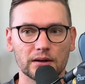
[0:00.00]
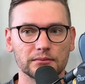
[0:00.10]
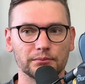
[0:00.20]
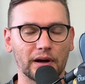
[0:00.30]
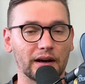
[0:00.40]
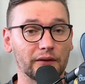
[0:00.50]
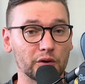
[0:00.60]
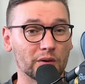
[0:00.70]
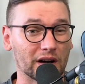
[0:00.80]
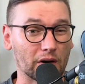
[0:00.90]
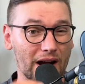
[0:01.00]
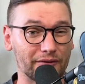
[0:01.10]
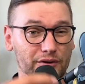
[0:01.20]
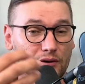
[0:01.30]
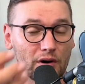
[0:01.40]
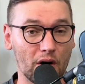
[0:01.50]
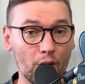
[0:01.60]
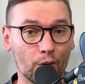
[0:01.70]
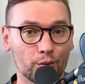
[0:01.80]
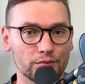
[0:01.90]
But if you want to craft your
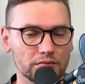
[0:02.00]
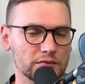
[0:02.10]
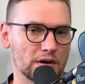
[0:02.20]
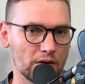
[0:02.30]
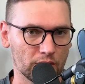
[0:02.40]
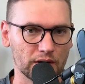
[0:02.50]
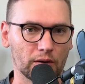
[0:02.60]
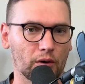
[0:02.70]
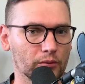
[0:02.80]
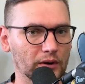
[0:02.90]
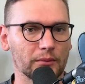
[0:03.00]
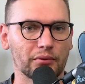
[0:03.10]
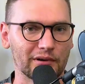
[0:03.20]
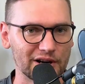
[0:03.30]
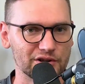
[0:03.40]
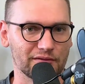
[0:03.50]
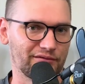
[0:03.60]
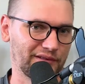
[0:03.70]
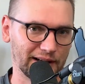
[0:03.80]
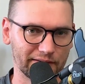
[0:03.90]
own tone and own compression
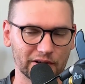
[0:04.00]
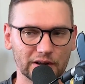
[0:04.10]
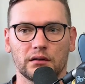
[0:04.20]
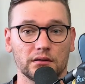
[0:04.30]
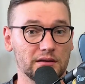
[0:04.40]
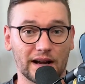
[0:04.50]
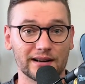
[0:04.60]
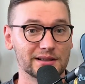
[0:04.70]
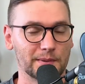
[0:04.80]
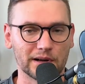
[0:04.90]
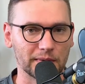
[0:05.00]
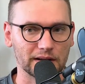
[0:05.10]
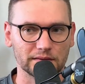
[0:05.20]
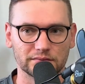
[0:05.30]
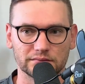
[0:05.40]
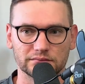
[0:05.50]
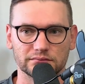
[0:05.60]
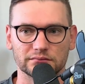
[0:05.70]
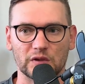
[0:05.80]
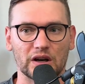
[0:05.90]
flavor, you got to experiment.
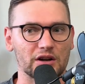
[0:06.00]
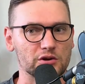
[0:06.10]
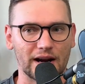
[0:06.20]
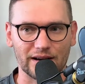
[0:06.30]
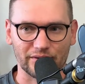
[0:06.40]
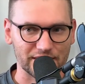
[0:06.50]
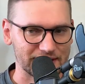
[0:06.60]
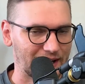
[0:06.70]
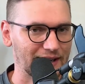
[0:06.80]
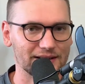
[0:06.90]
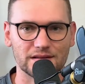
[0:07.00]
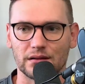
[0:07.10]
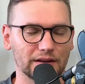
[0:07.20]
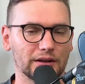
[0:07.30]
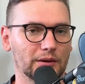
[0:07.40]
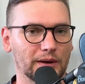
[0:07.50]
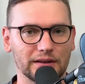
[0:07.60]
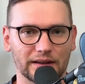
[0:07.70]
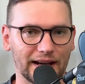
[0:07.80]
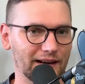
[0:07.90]
You got to try different settings, learn what you
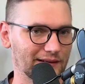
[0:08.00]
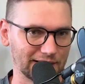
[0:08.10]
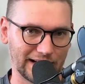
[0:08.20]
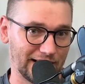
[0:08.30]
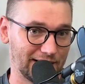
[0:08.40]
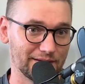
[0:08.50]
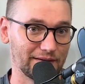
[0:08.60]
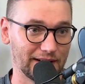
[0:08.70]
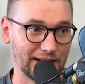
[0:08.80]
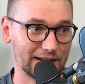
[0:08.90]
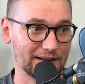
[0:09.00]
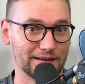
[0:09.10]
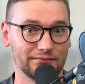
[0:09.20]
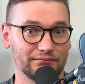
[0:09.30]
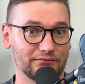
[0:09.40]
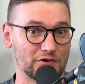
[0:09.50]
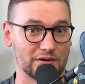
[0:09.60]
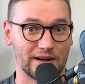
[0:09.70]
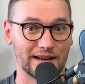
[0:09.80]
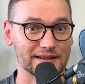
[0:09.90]
like, kind of like
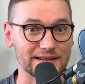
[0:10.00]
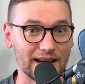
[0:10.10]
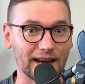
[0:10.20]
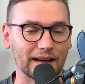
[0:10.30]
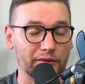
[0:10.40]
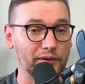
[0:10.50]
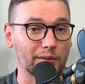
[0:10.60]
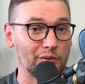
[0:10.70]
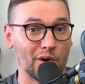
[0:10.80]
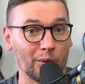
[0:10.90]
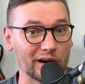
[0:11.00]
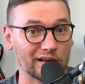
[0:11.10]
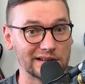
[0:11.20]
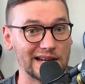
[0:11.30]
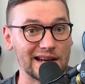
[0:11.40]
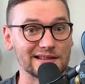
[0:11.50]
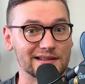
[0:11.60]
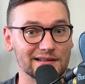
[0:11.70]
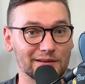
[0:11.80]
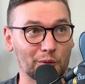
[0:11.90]
trying a steak. If you don't know what a
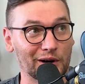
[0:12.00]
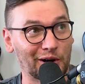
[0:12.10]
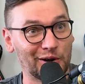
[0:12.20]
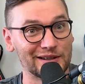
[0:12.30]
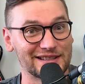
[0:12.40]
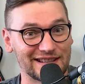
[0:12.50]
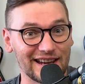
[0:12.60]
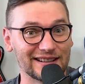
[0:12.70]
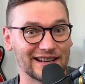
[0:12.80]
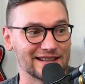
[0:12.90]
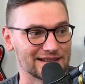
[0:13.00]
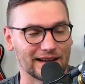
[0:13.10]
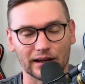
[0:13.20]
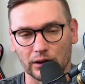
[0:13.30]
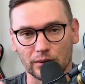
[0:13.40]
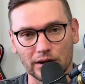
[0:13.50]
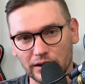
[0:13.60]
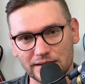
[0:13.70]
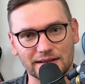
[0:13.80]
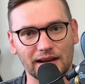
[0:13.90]
good steak tastes like, go to a
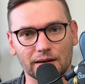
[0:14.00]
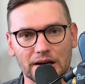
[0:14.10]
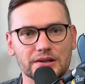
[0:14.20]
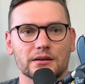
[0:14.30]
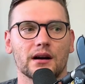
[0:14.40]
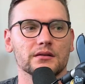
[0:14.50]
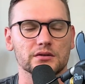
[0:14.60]
good steak restaurant.